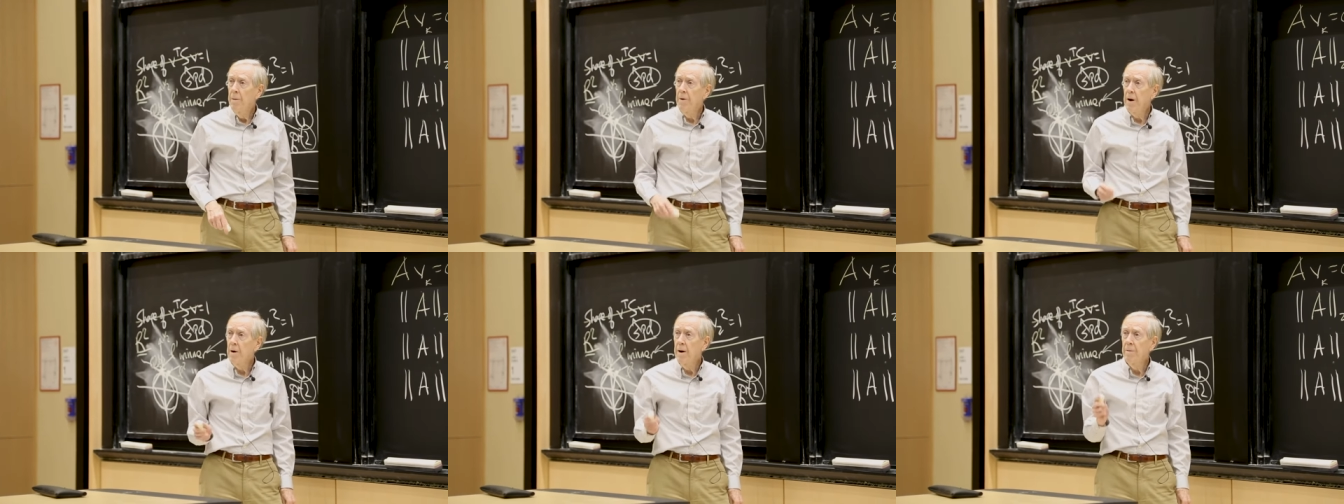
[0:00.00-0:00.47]

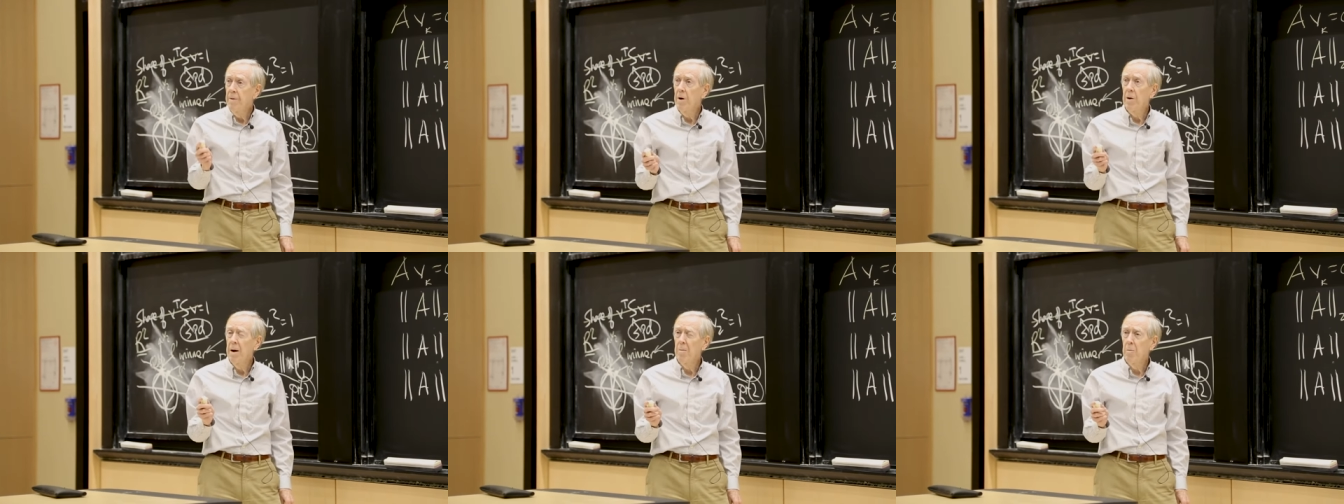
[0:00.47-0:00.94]
Very,
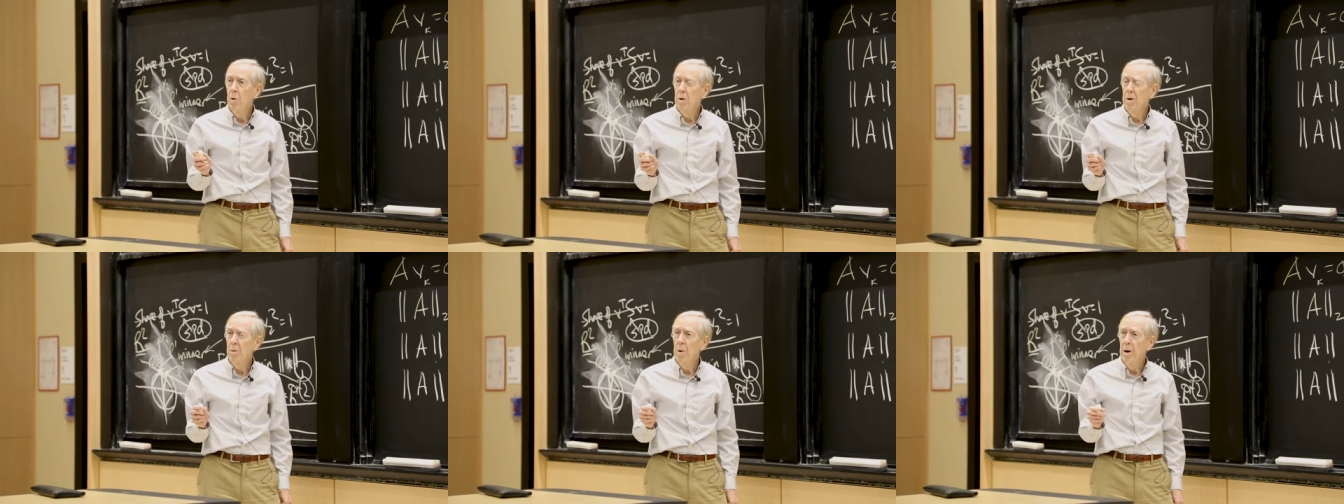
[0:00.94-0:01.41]
very
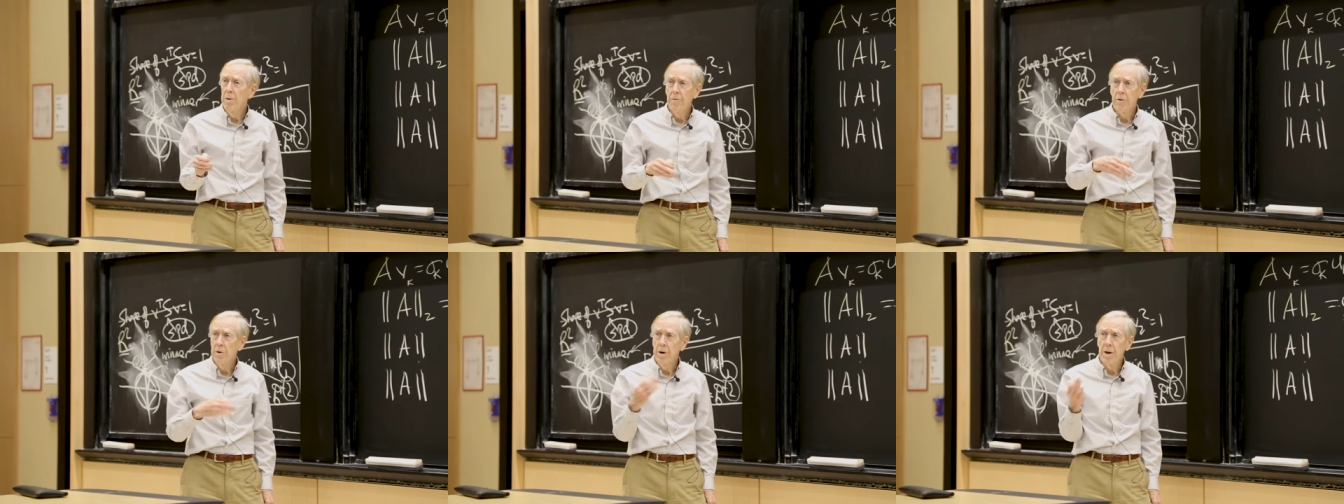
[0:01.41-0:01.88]
important one
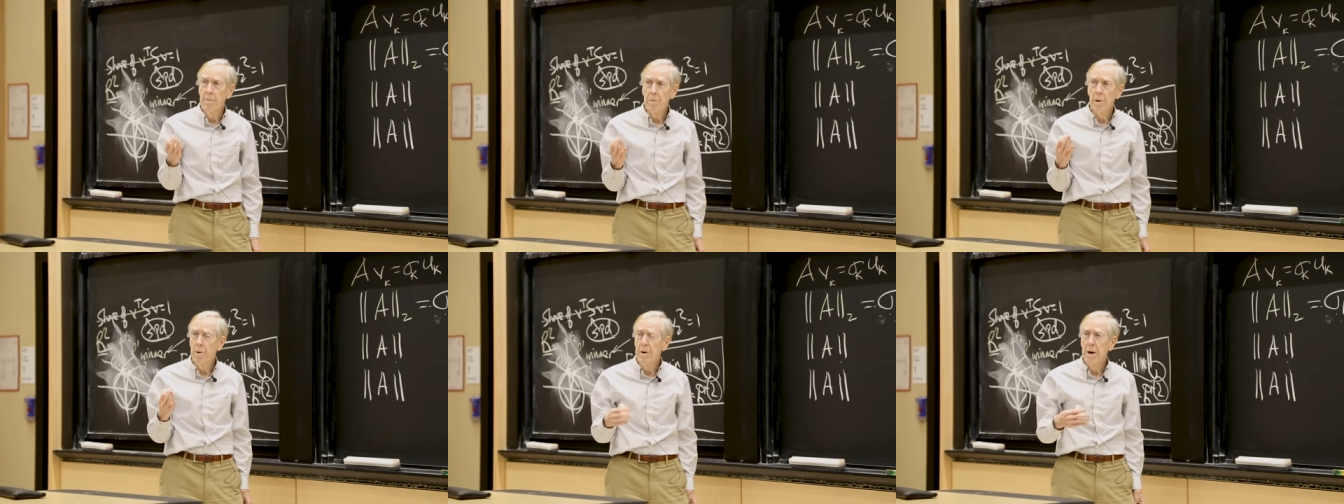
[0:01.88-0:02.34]
for deep
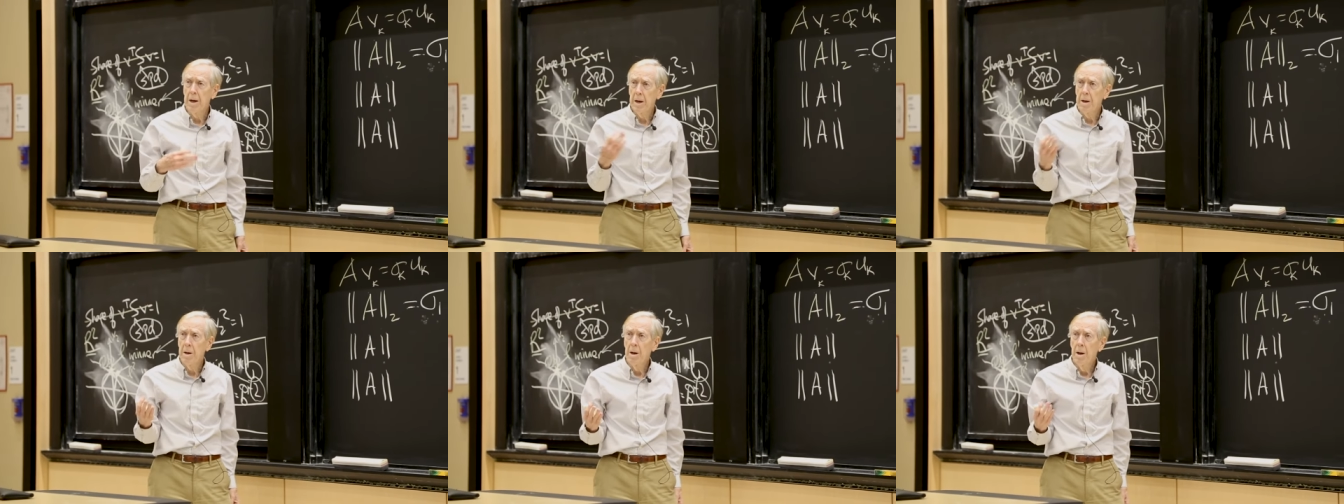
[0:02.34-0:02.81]
learning
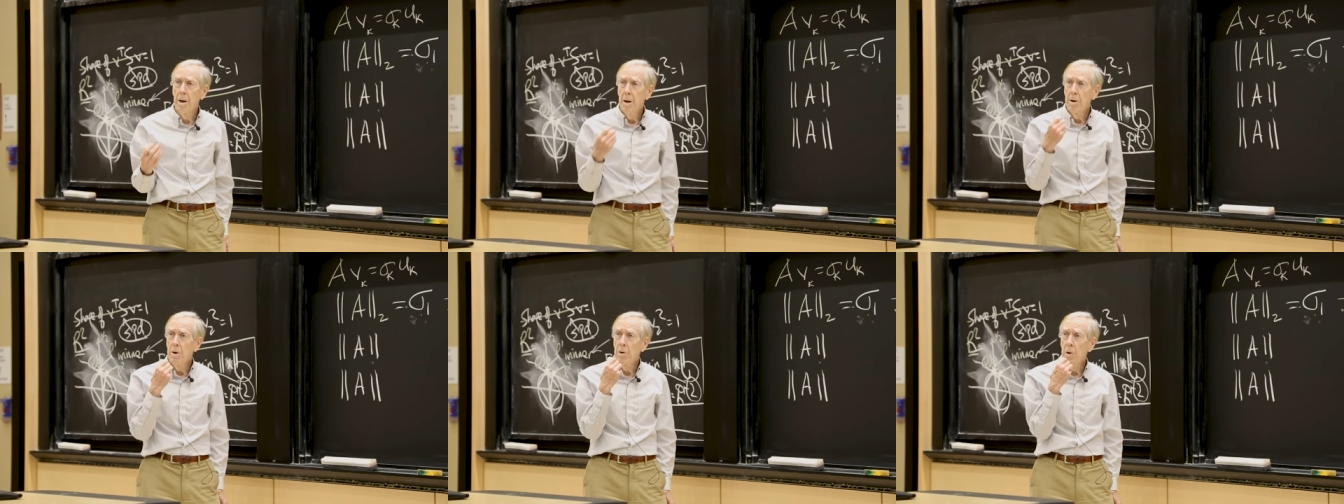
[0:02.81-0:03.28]
and
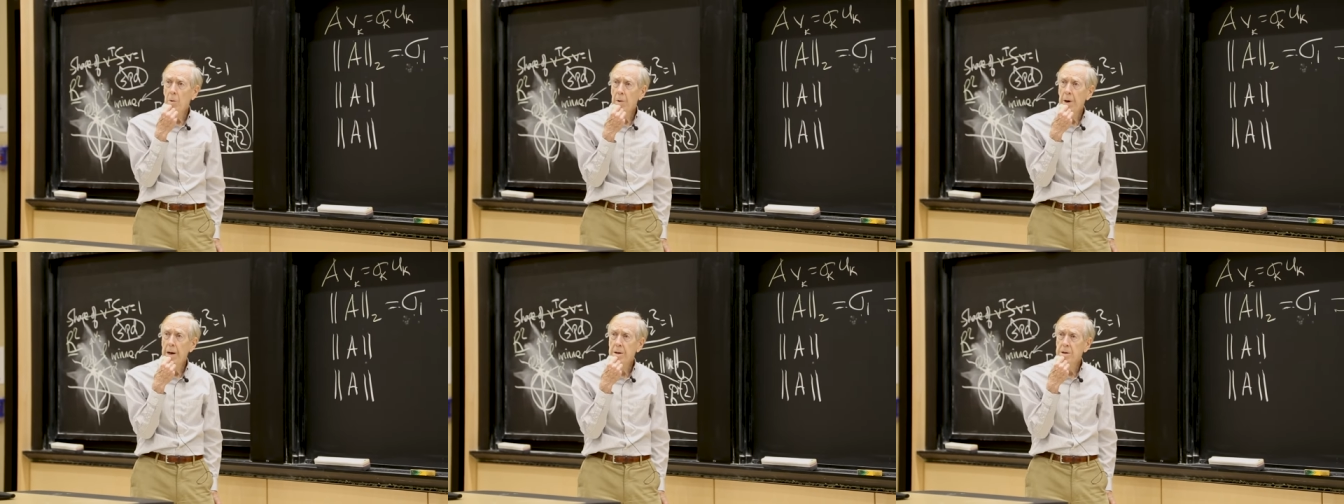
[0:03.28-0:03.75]

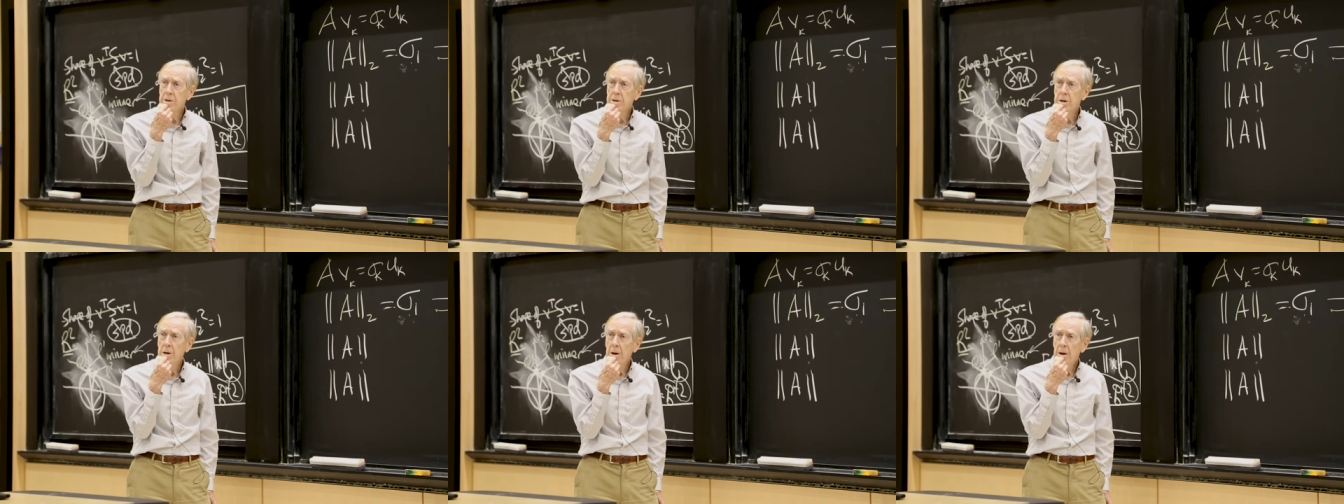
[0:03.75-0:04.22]
neural nets.
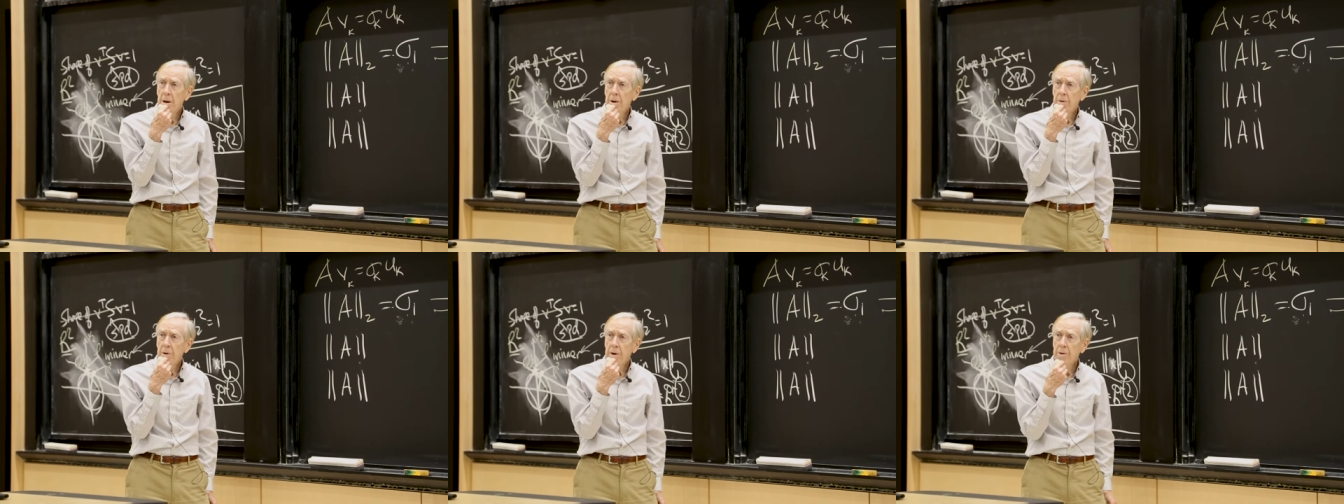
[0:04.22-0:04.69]

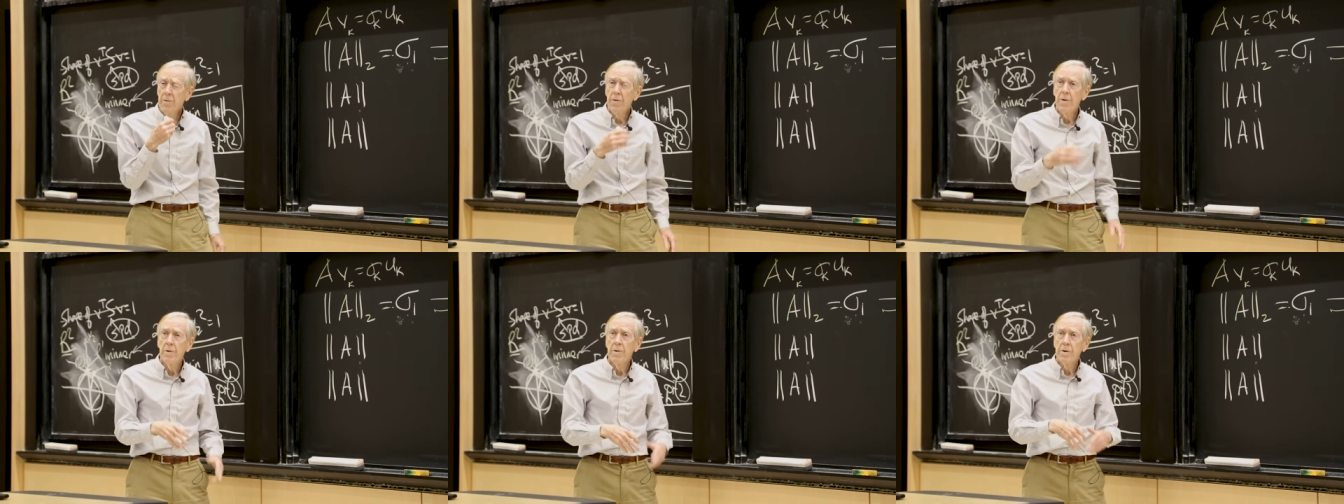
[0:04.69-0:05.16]

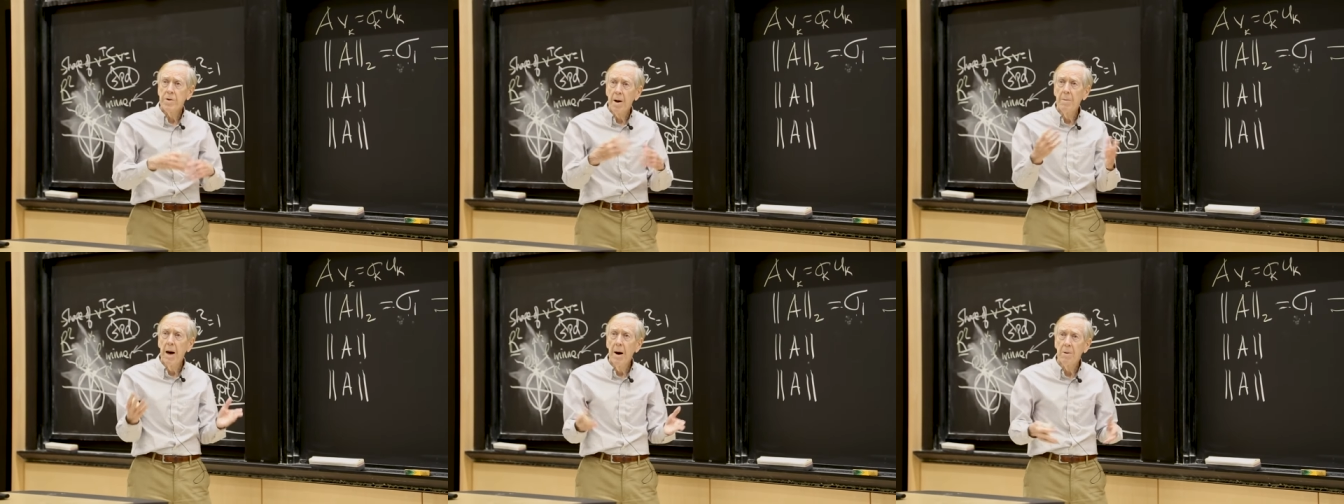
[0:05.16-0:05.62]
It's,
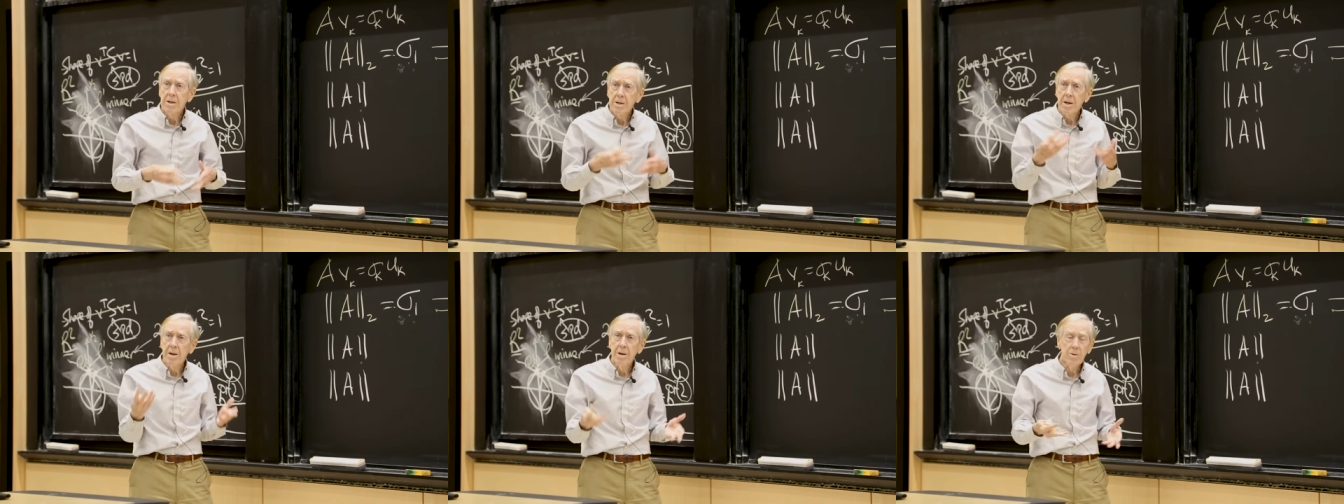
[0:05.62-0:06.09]
somehow
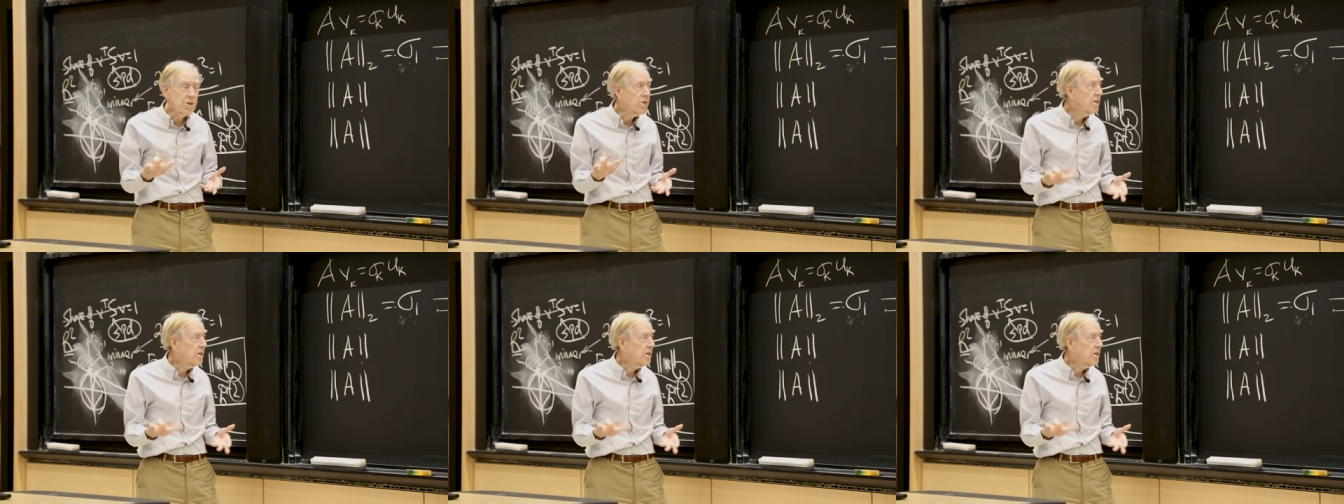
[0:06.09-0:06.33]
it's a little